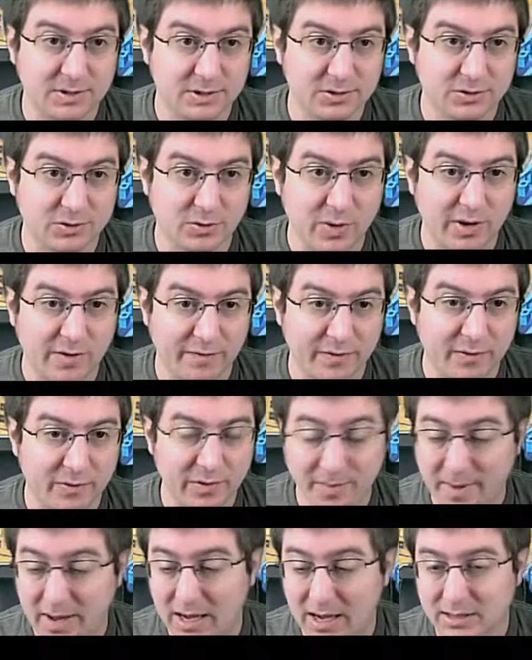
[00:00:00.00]
there's quite a few in
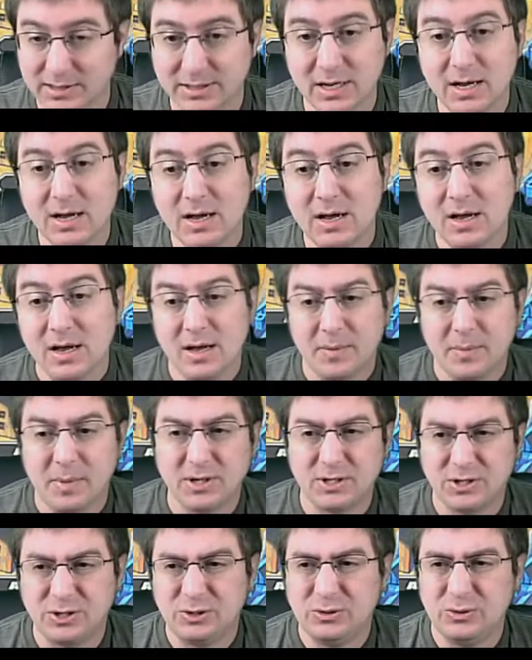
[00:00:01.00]
the box,
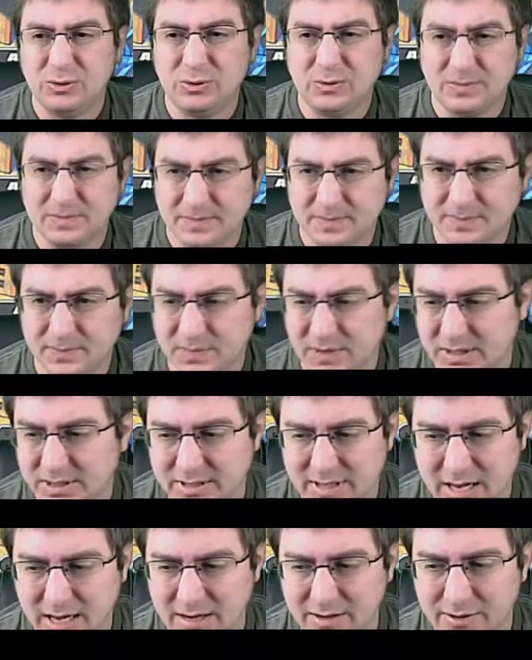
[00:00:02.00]
but 2 is
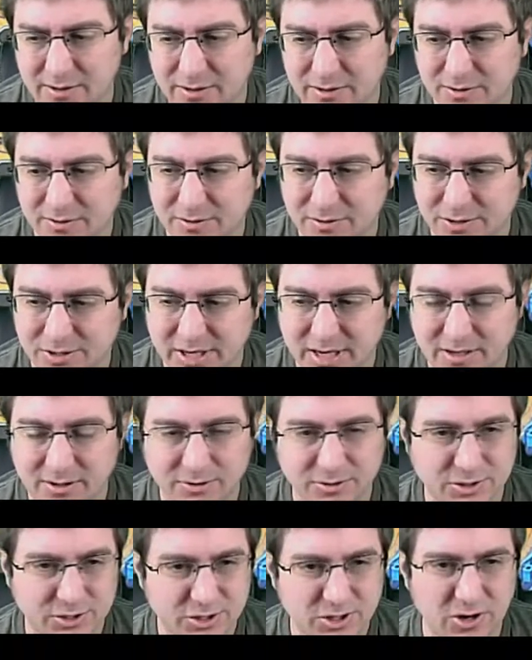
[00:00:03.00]
kind of your
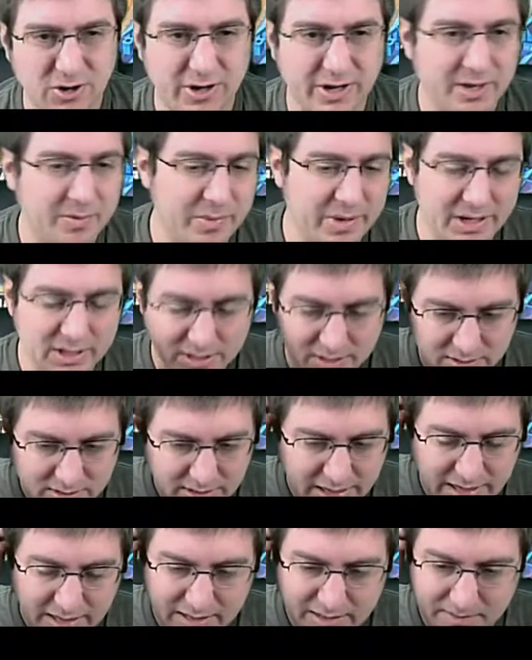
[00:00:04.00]
standard starting bit.
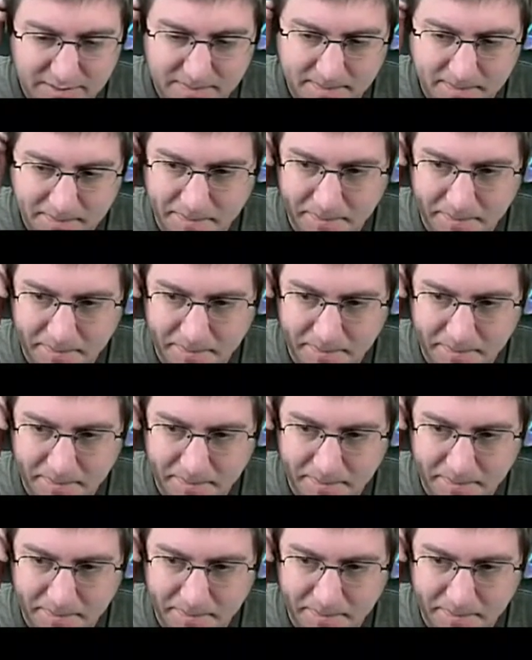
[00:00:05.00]
And